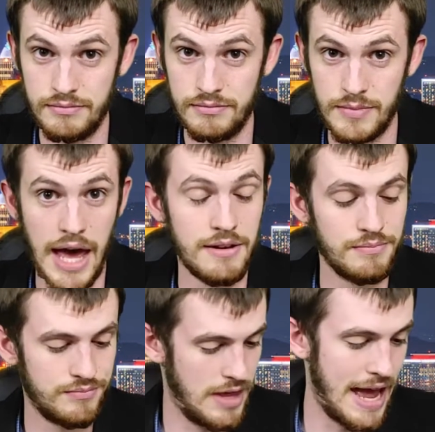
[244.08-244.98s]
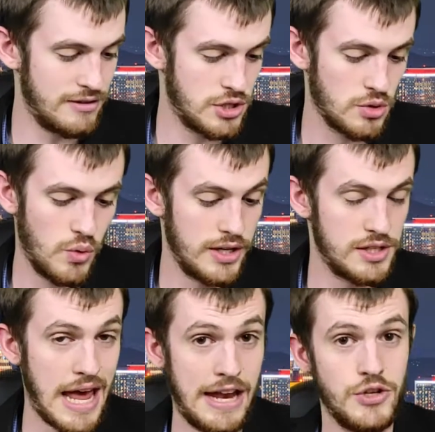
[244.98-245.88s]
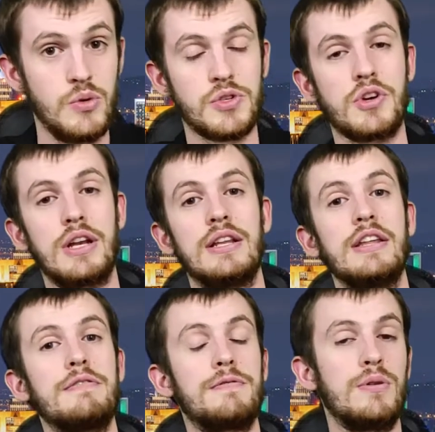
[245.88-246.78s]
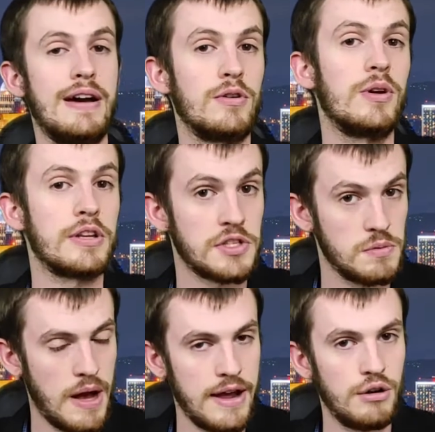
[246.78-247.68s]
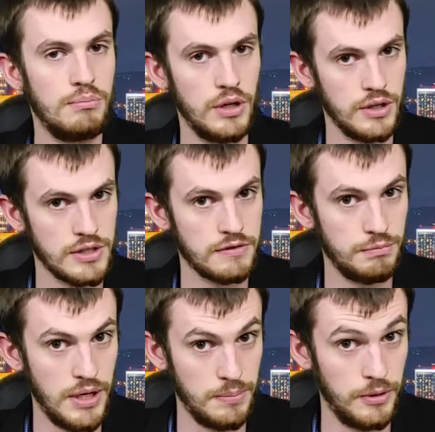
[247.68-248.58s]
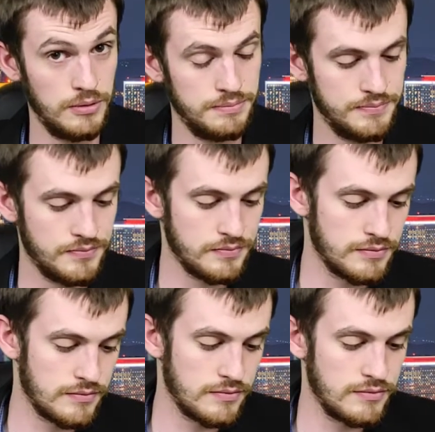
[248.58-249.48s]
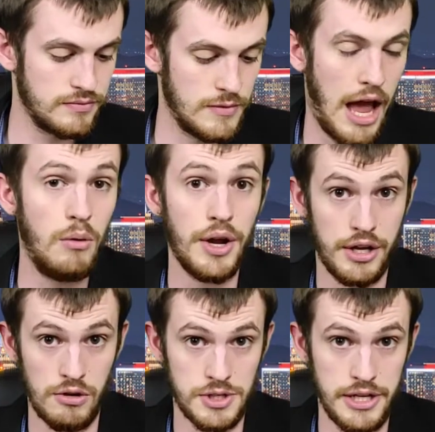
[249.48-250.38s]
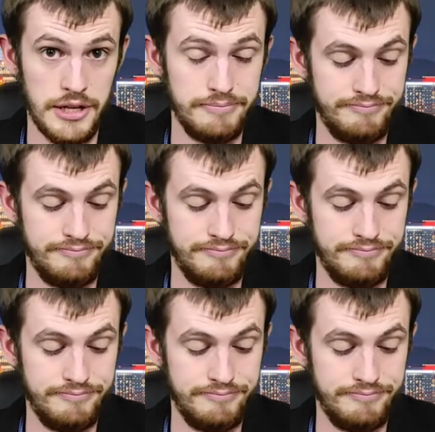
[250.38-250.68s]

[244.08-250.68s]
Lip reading: That squid statue is going to live forever and inspire millions of people. I want to go see it.